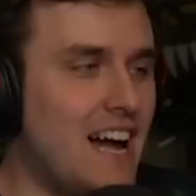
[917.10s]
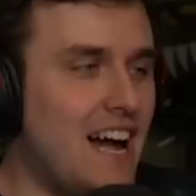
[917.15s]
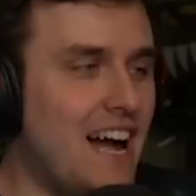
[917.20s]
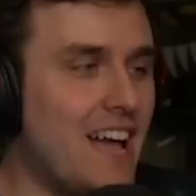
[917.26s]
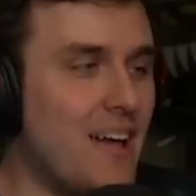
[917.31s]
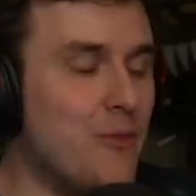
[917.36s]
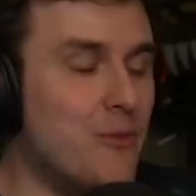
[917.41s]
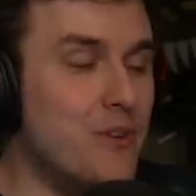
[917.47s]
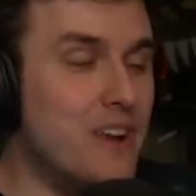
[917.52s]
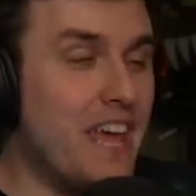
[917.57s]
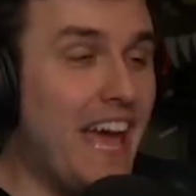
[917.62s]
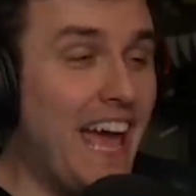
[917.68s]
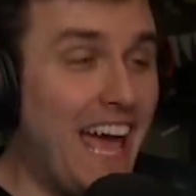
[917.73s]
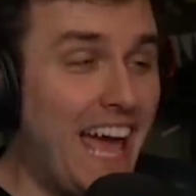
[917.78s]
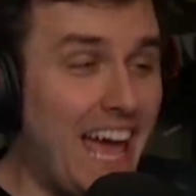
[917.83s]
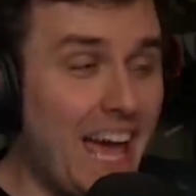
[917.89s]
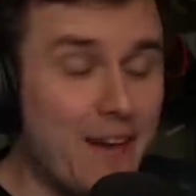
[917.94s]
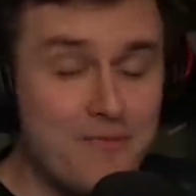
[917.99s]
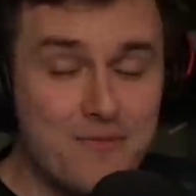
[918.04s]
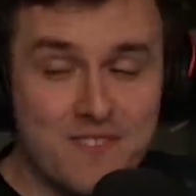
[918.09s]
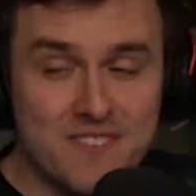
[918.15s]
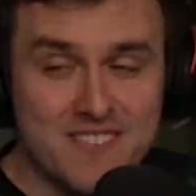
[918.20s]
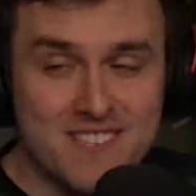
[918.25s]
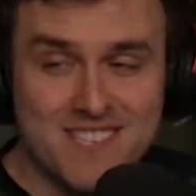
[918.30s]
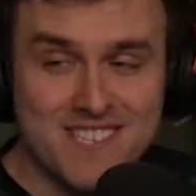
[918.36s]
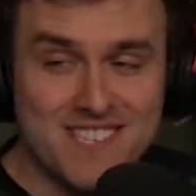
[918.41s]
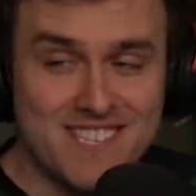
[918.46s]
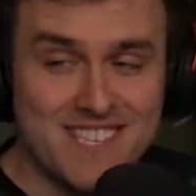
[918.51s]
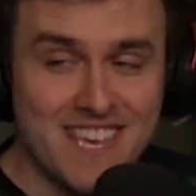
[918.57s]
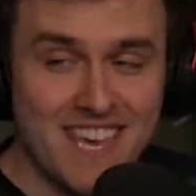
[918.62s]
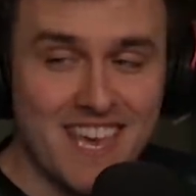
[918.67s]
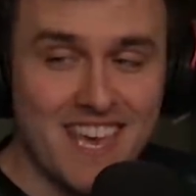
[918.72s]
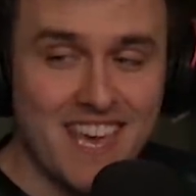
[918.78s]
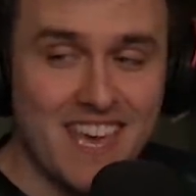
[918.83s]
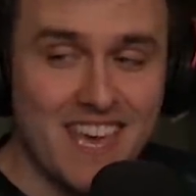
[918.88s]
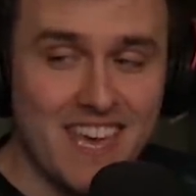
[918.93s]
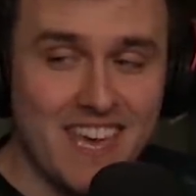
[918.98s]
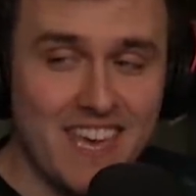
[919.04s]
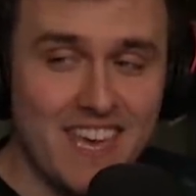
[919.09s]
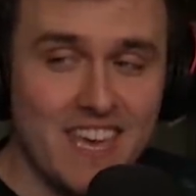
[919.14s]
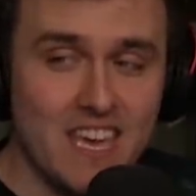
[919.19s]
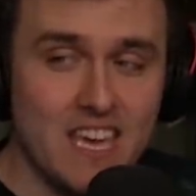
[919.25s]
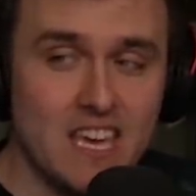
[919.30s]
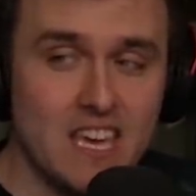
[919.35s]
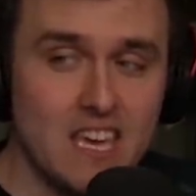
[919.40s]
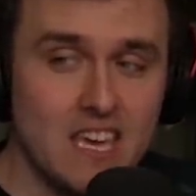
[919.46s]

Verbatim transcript: I would have to say,